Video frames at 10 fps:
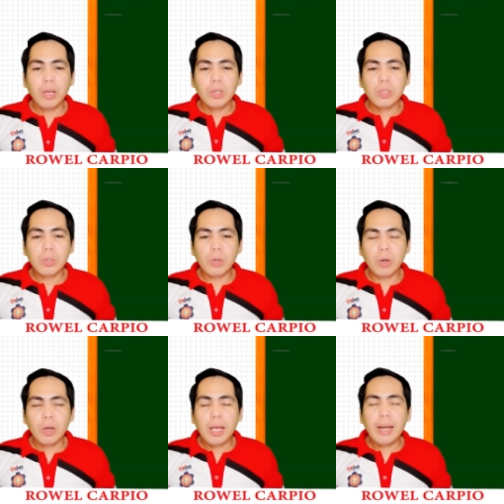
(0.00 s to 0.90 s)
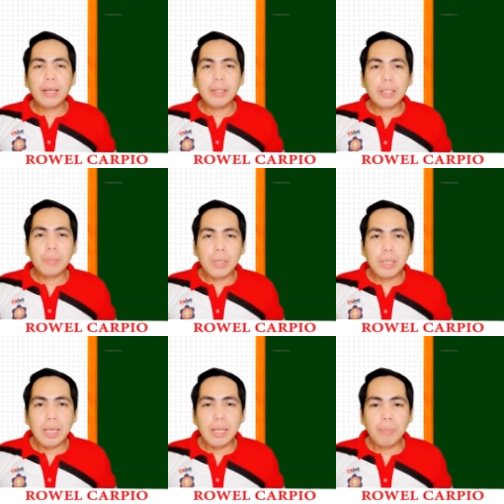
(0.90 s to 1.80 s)
So let us
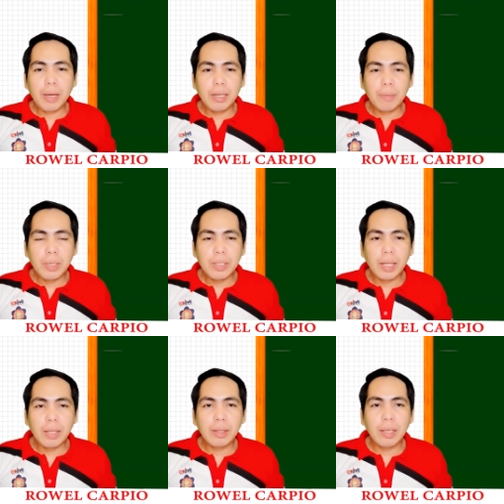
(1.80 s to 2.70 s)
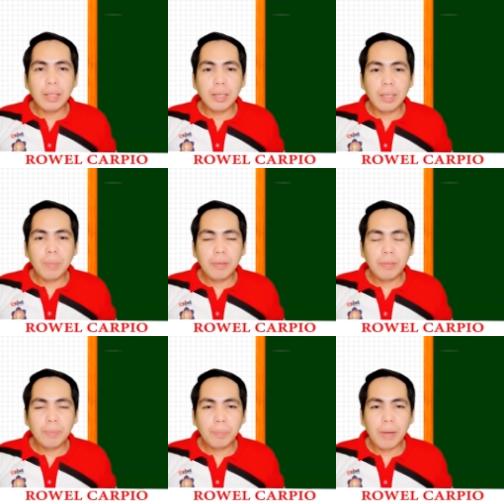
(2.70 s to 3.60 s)
begin by representing the given
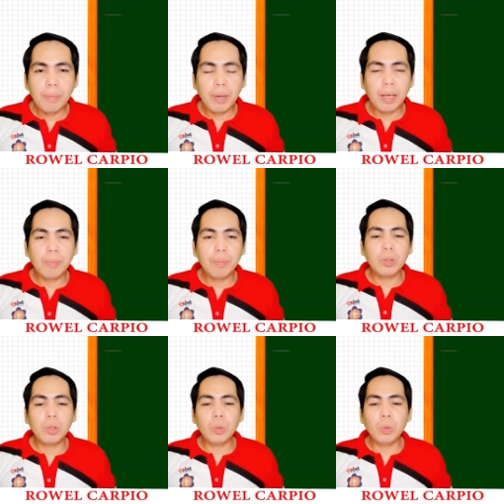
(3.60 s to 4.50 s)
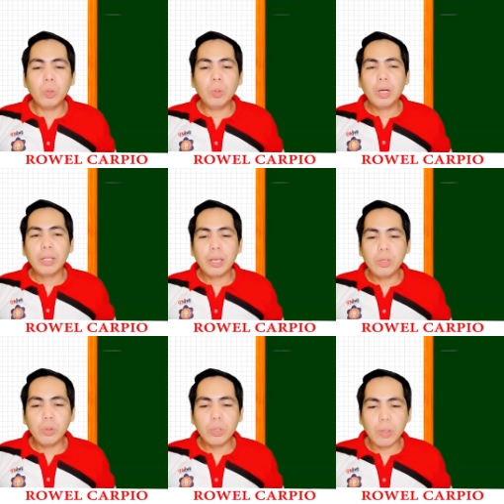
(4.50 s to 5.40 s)
problem through the
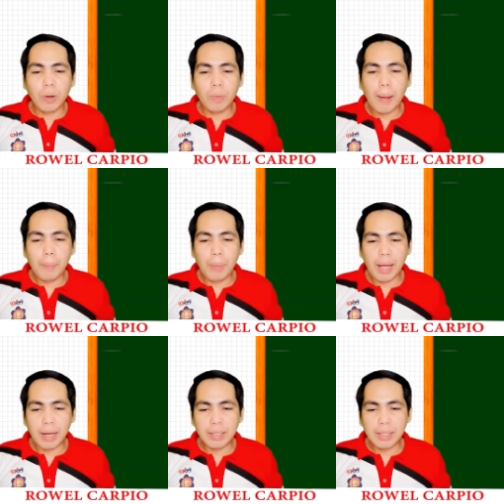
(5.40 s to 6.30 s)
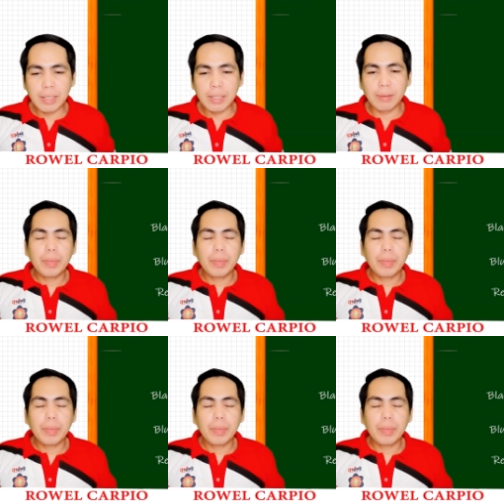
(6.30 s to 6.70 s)
use of blocks.